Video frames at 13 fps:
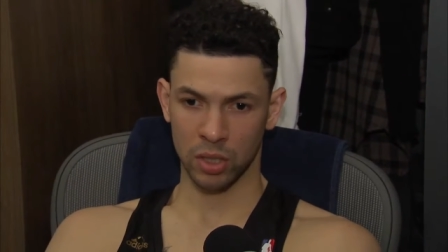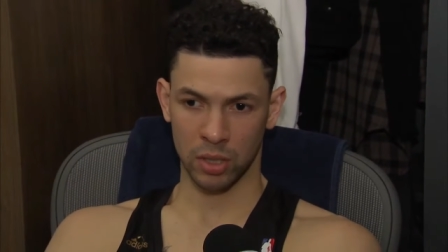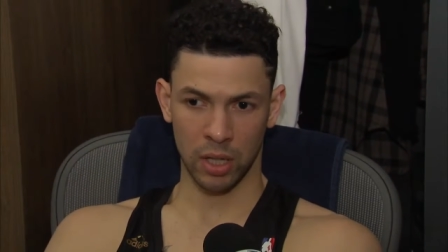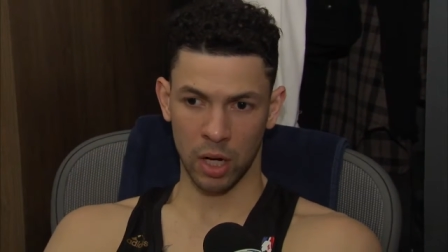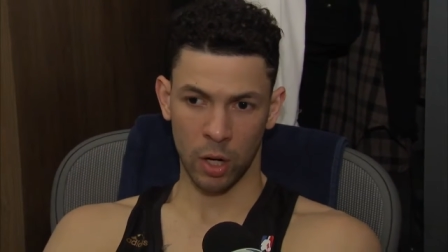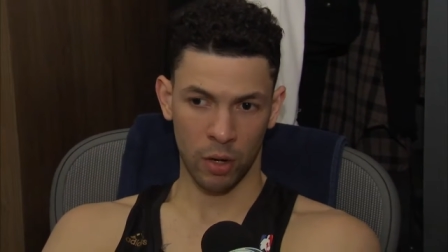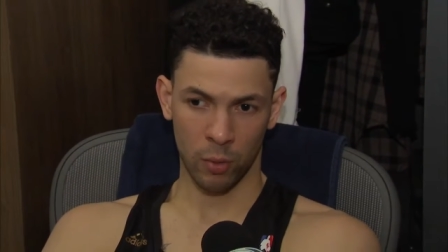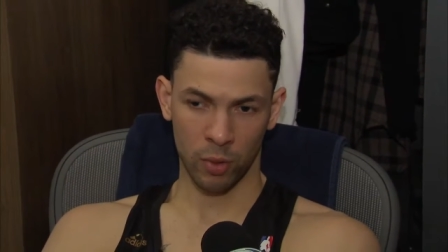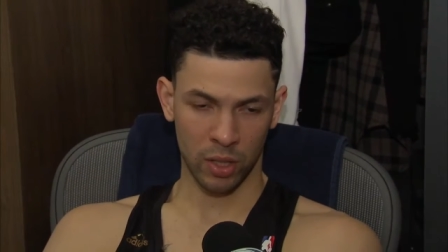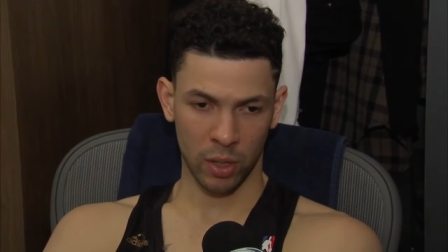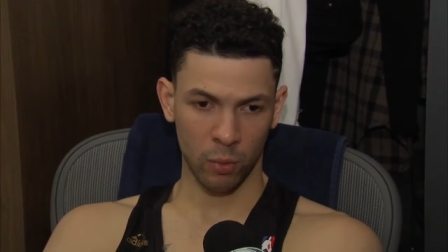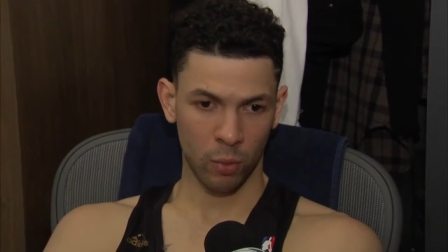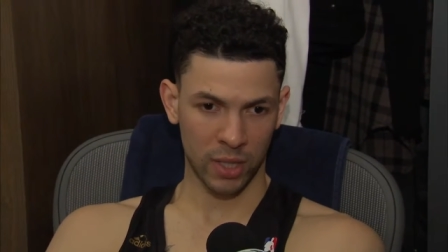Just you know,
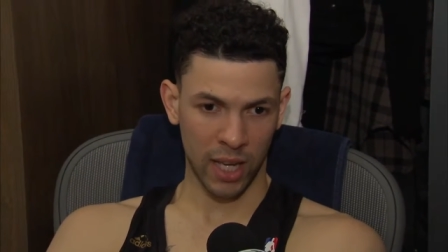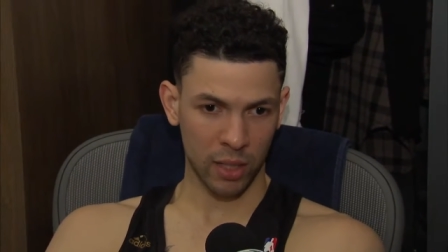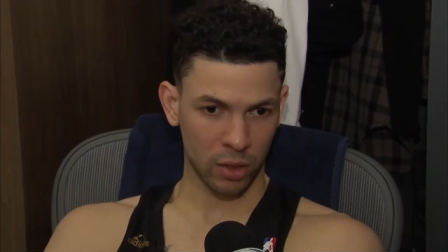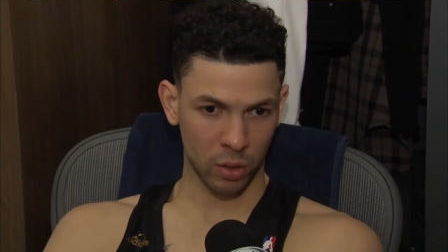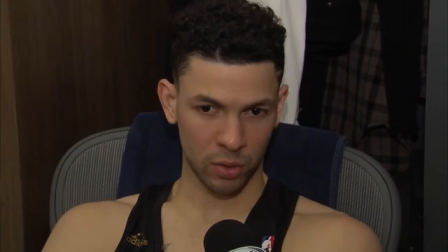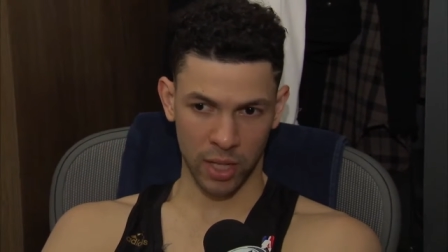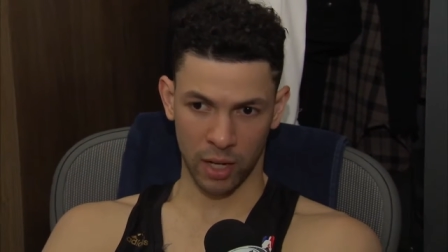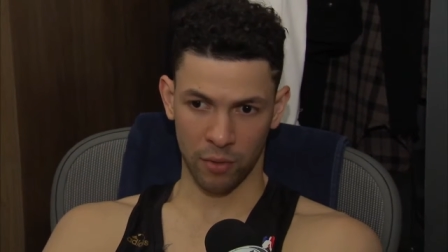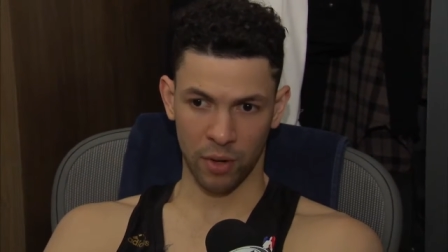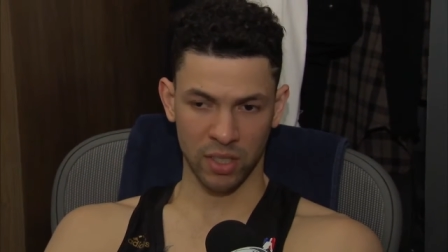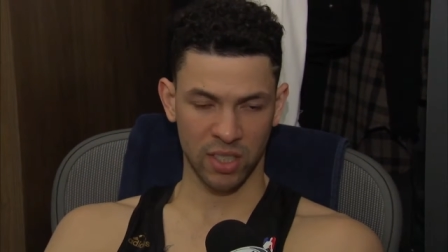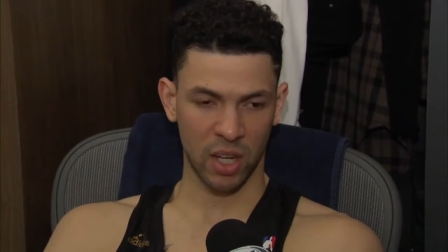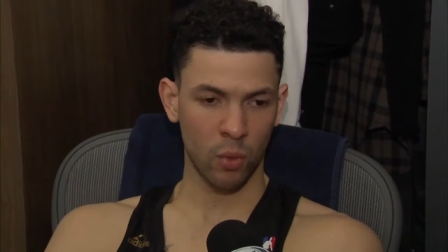without, without, those
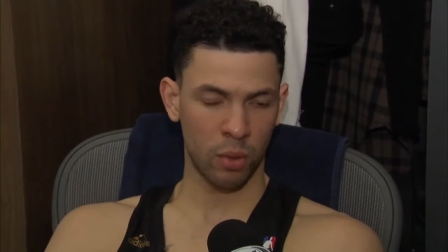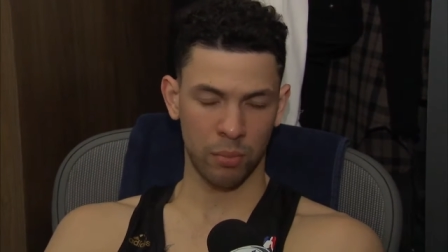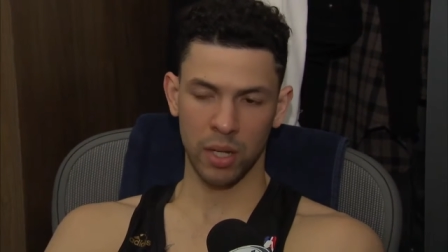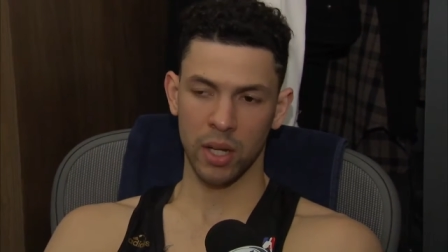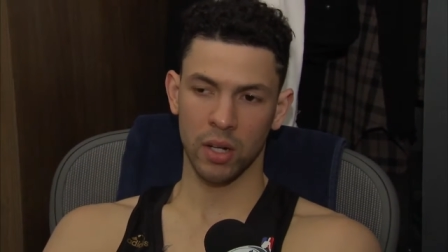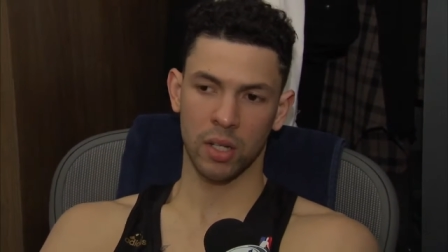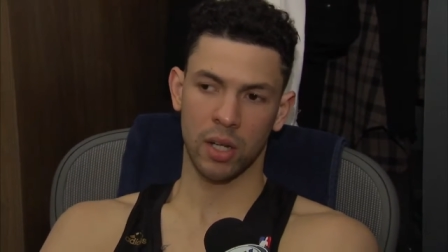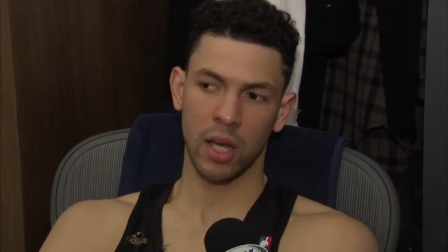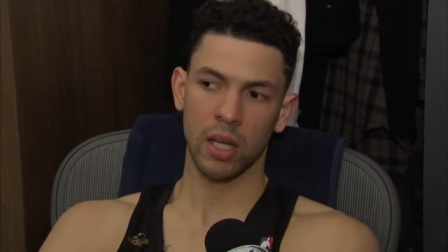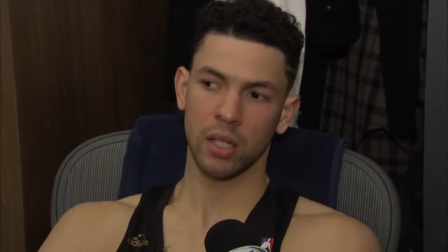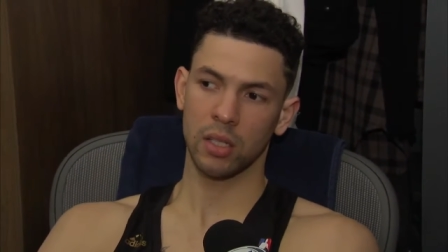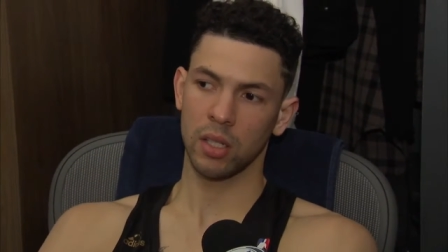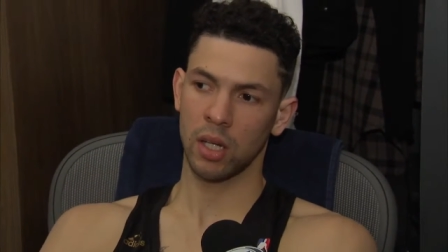sacrifices, I wouldn't be here
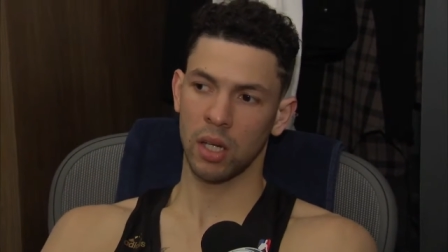today.